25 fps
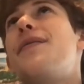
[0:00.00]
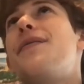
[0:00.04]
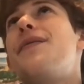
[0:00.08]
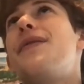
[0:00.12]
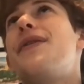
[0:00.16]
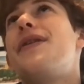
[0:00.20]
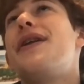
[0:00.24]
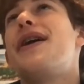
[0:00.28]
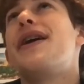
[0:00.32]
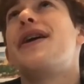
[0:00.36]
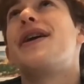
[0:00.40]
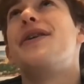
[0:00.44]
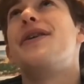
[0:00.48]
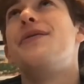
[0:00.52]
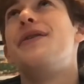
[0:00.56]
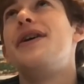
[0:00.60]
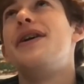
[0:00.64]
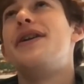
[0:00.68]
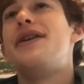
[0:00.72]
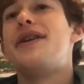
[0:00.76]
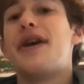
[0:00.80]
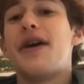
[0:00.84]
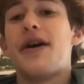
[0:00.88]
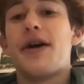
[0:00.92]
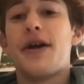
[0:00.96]
you need
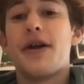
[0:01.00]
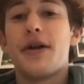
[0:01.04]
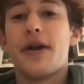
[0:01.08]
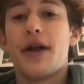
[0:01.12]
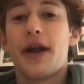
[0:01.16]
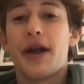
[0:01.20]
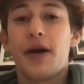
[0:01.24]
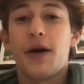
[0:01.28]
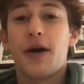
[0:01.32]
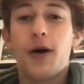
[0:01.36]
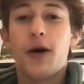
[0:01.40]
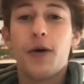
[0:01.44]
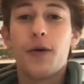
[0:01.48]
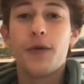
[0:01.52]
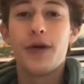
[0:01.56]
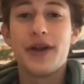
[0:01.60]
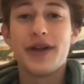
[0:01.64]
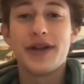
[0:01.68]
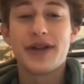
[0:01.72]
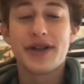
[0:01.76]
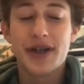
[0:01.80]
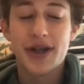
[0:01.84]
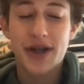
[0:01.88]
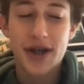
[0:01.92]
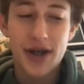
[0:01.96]
to
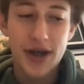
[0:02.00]
always